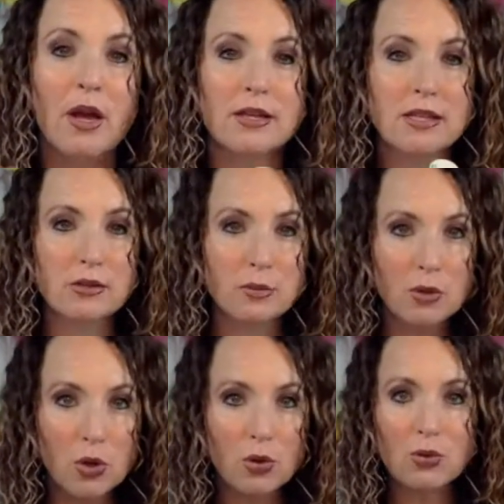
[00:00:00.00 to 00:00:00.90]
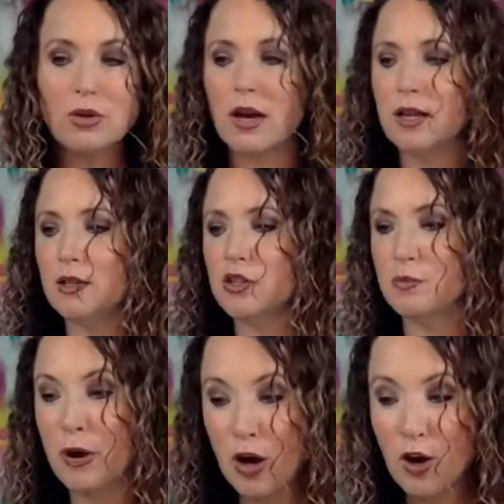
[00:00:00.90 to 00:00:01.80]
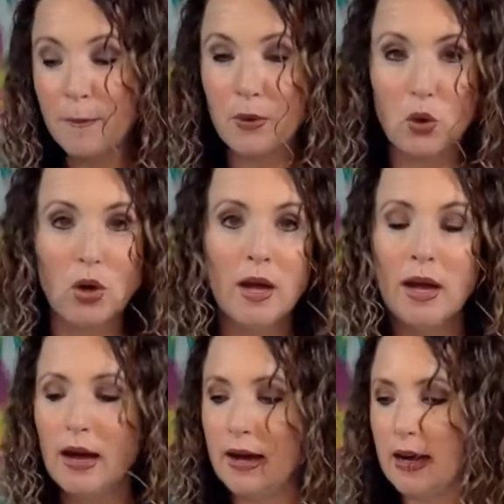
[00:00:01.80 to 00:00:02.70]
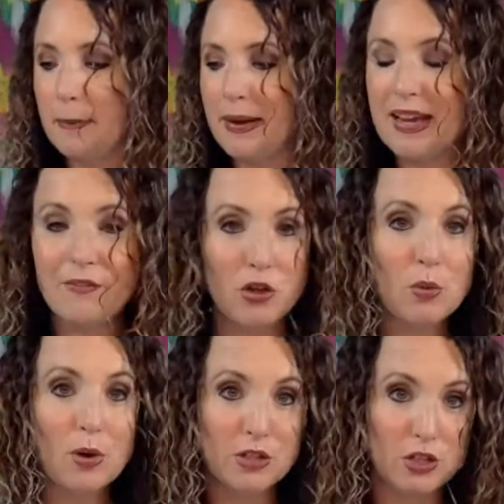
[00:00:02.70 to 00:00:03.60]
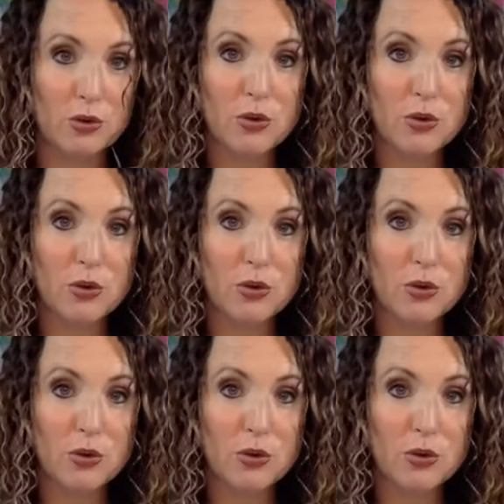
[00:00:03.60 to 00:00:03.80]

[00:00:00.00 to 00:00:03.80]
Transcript: So some cool colors, purple, if you want to do